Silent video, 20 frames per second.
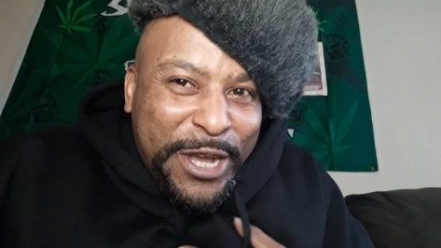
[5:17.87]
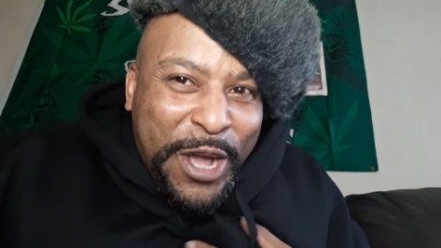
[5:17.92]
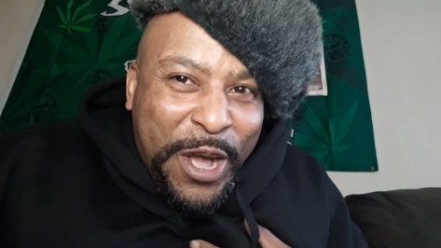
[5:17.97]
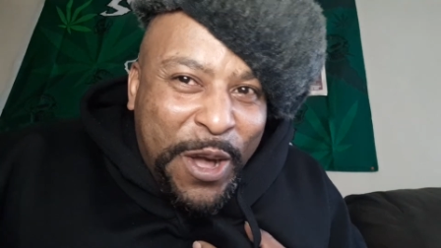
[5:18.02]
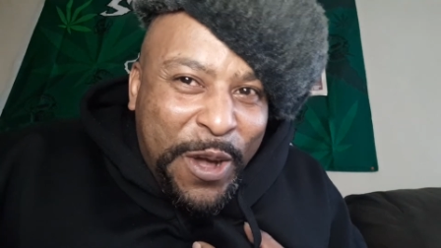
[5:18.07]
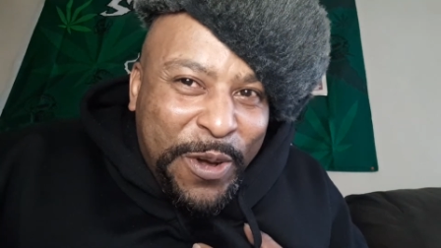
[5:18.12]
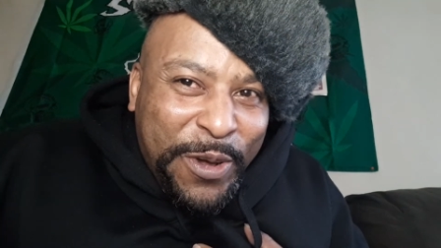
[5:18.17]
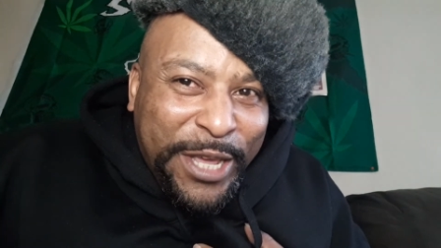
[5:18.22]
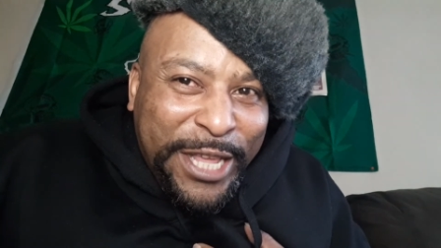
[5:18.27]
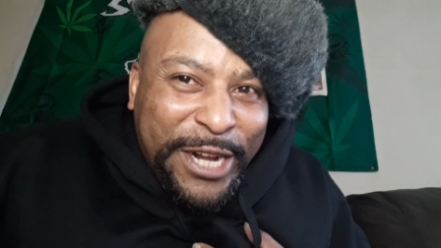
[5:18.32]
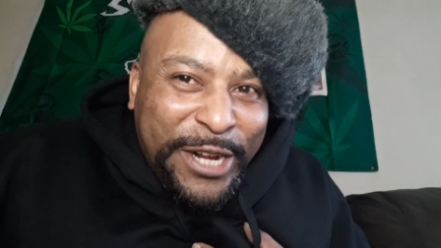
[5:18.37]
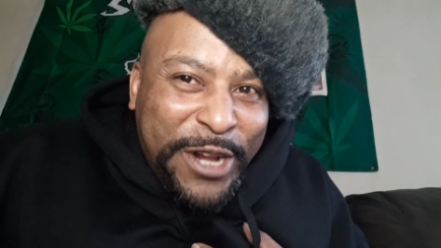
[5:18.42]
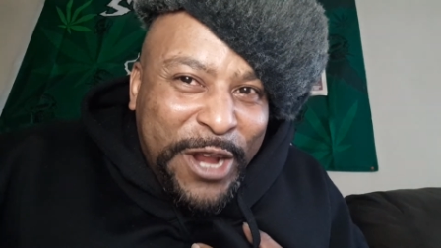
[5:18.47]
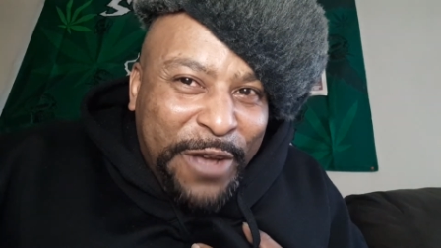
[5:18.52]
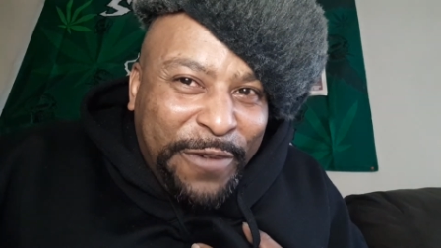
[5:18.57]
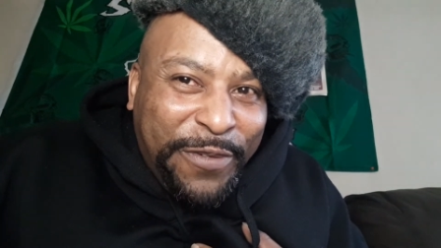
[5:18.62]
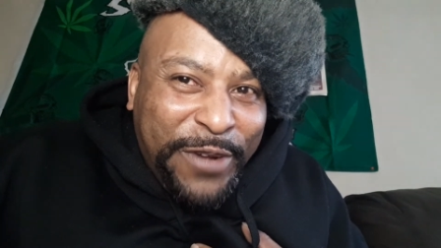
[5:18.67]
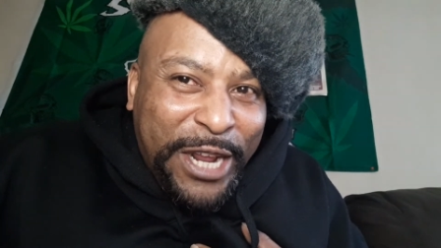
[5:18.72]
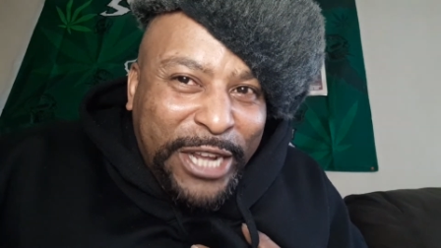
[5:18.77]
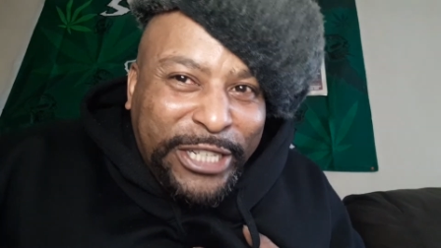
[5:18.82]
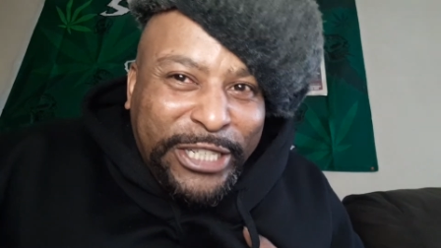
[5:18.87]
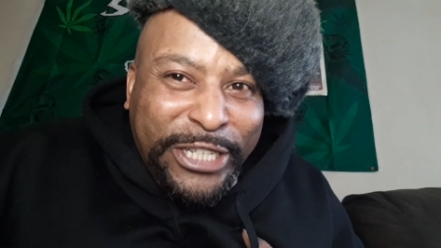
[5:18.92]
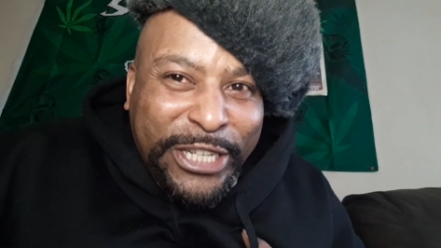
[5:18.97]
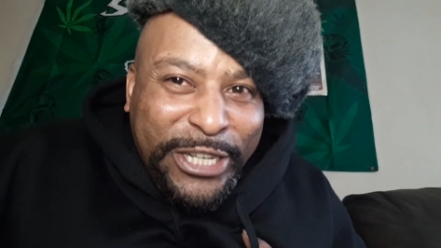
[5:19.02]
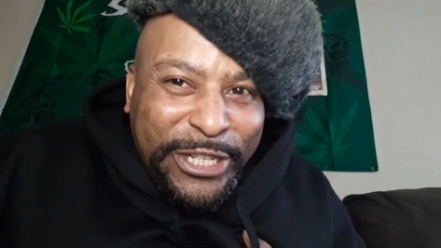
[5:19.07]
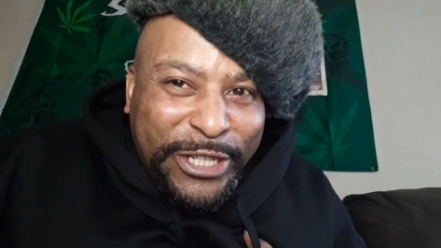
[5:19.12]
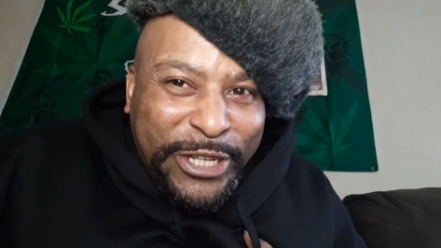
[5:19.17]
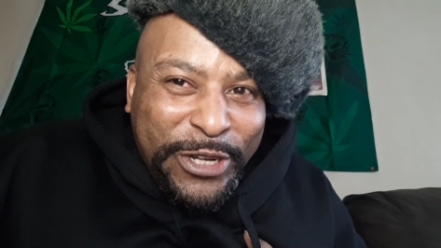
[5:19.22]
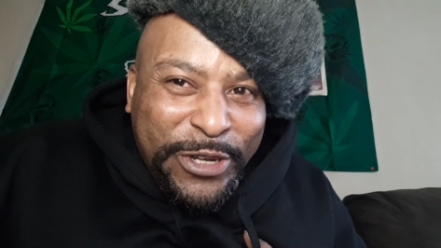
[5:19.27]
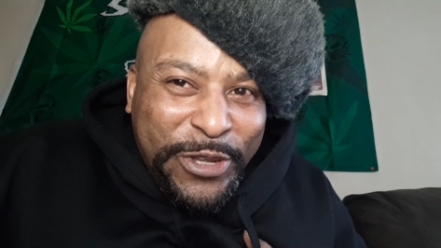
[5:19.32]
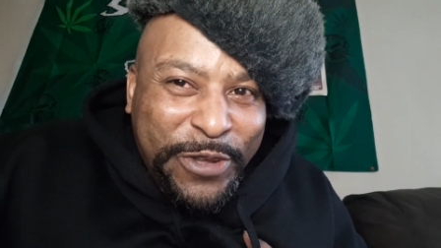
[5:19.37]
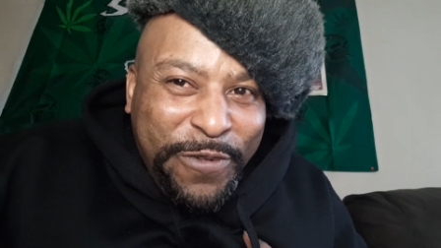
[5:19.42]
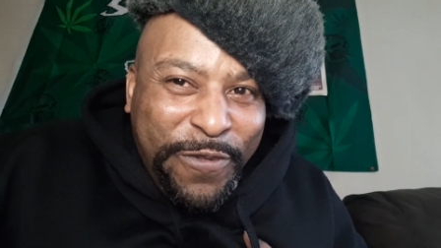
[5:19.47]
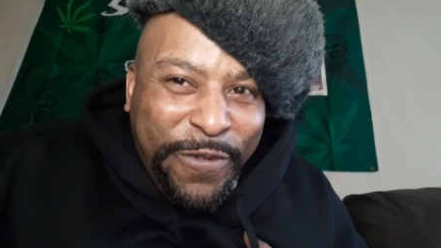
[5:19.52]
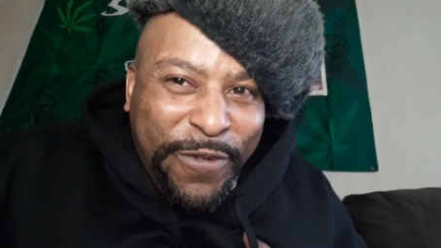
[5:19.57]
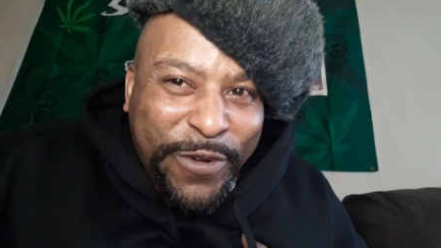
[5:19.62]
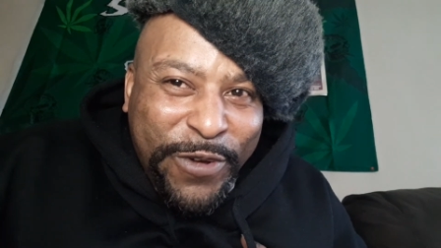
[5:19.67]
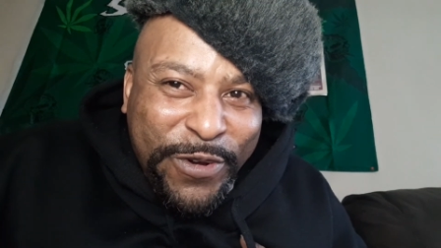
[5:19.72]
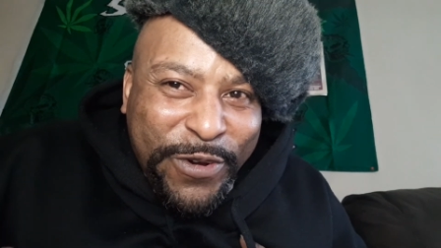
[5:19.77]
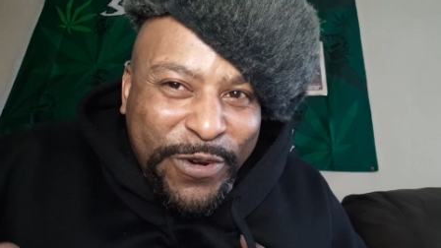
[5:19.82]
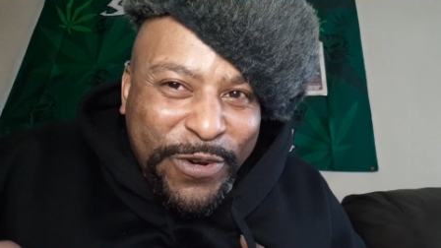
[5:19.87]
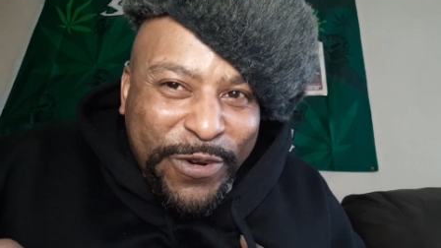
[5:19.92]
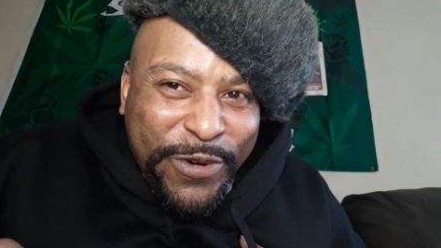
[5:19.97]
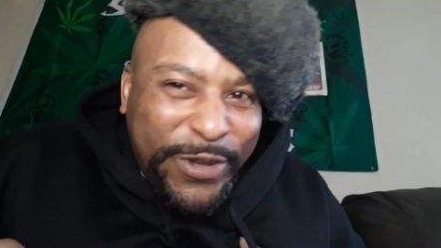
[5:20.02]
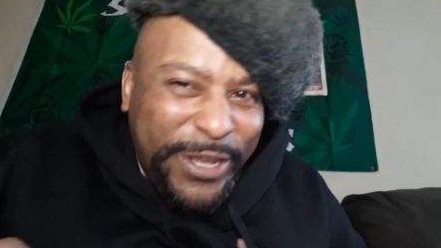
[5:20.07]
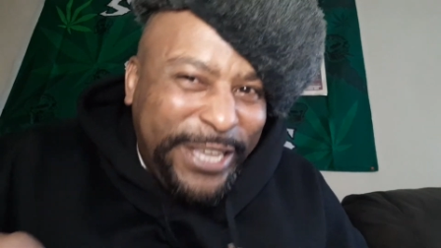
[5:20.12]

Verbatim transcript: Go on, get enough of that shit till you fool.